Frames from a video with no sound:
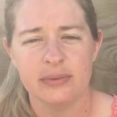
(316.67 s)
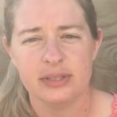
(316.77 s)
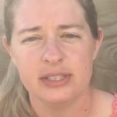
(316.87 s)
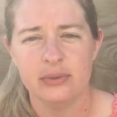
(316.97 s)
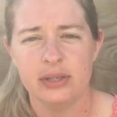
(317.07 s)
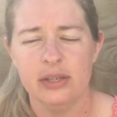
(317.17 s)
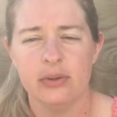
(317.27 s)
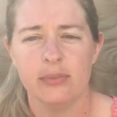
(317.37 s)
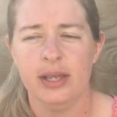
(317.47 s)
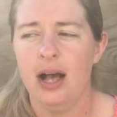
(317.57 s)
It was so
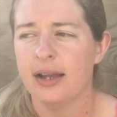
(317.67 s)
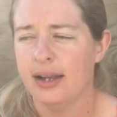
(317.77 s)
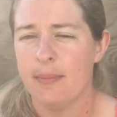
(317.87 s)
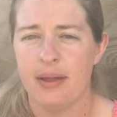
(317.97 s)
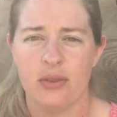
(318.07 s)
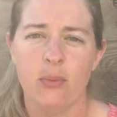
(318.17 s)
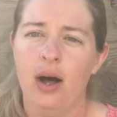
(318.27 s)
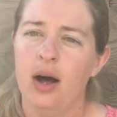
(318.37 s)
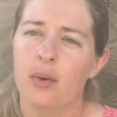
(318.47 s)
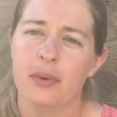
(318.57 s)
cute, and we hung it up on the
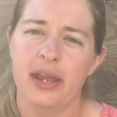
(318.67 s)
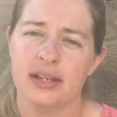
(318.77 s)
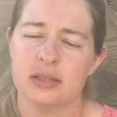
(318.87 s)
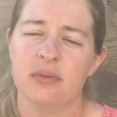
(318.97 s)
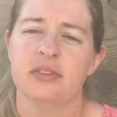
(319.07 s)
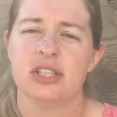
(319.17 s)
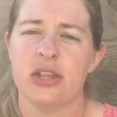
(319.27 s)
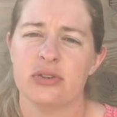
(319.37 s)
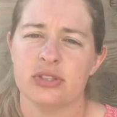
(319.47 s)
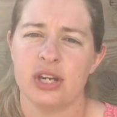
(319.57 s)
wall where we hang some of his
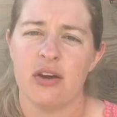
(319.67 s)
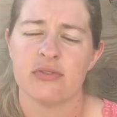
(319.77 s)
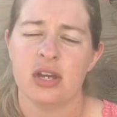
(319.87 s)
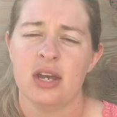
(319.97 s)
other stuff.